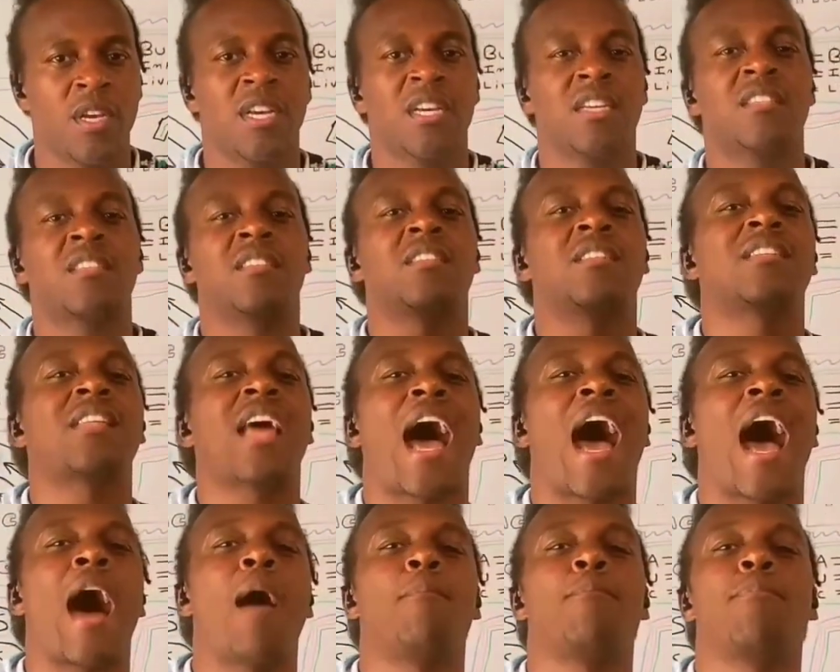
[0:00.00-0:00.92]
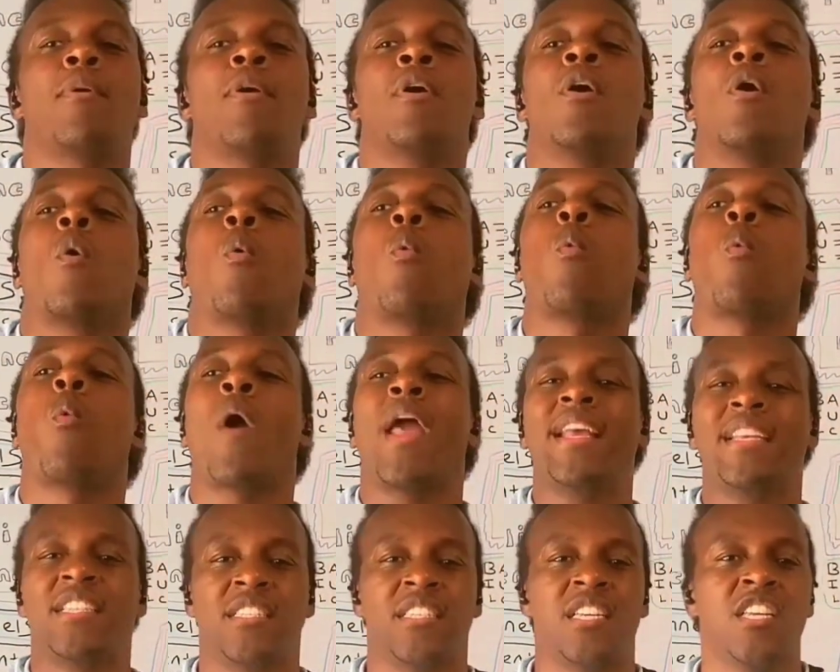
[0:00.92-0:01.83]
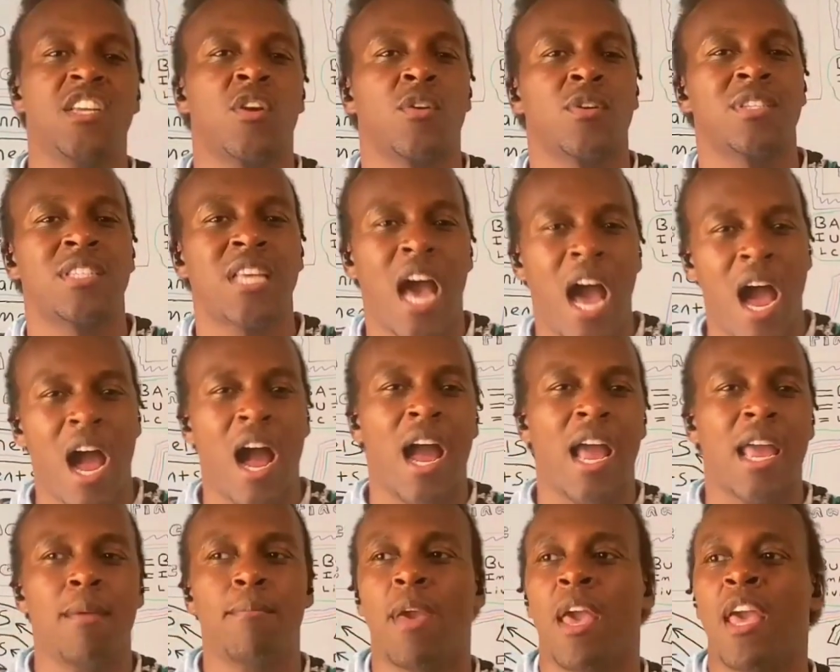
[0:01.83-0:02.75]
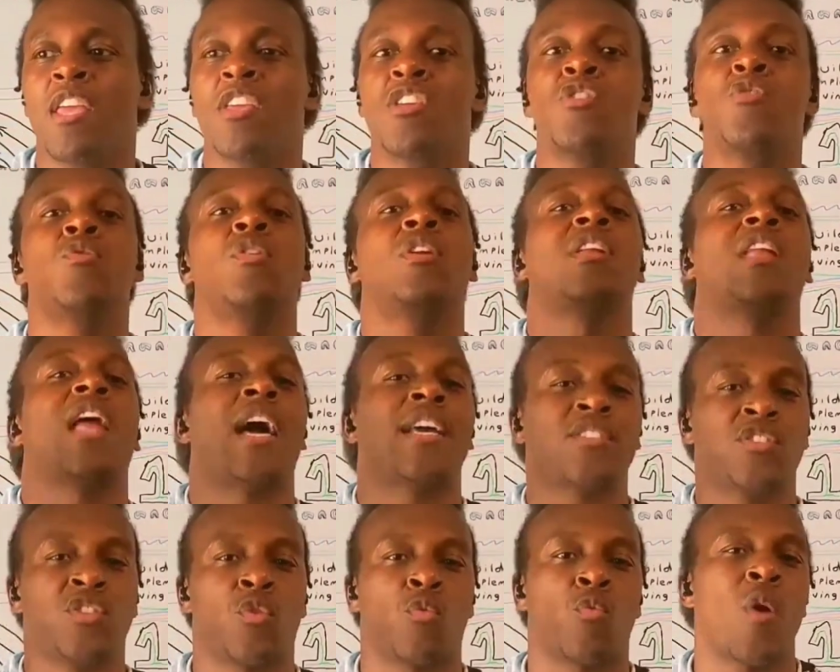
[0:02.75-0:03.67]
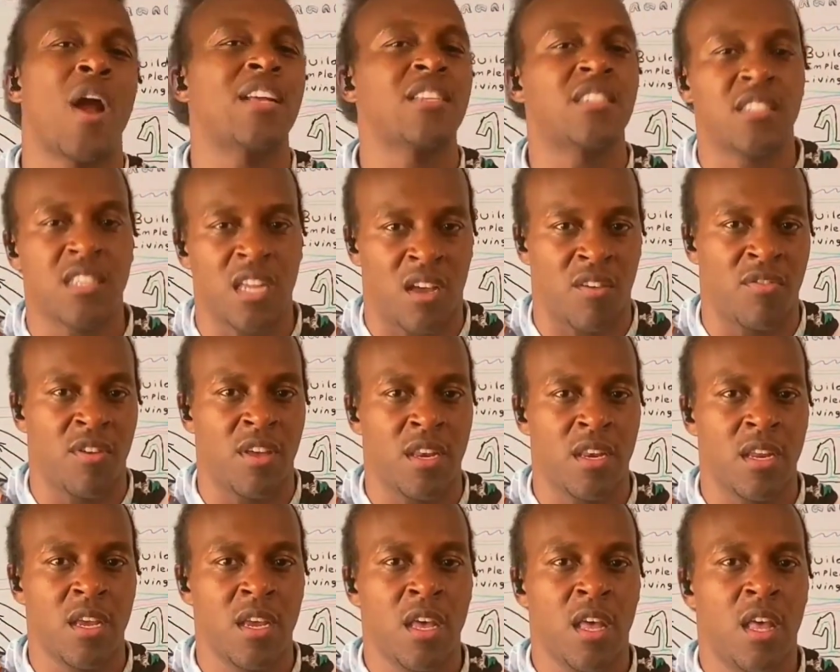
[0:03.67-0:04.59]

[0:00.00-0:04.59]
stop wasting your time and utilize the rest of it.